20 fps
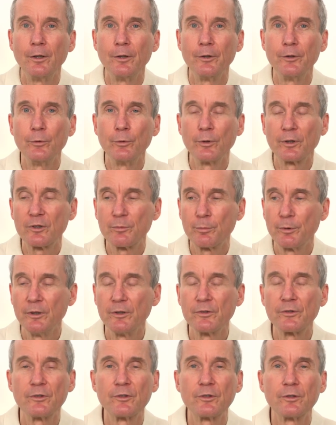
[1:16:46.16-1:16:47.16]
you
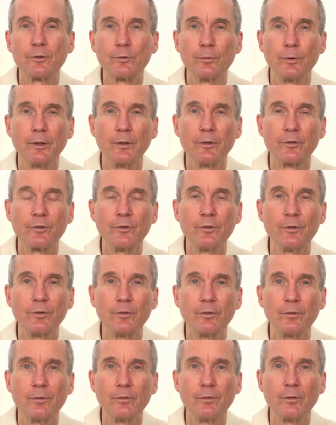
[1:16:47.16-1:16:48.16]
experience a situation
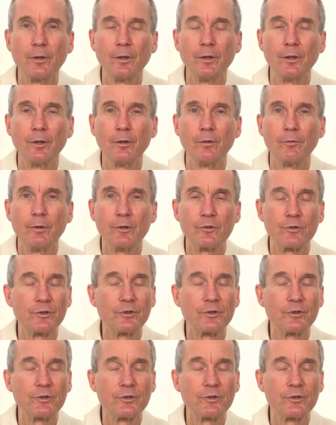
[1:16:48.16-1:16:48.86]
which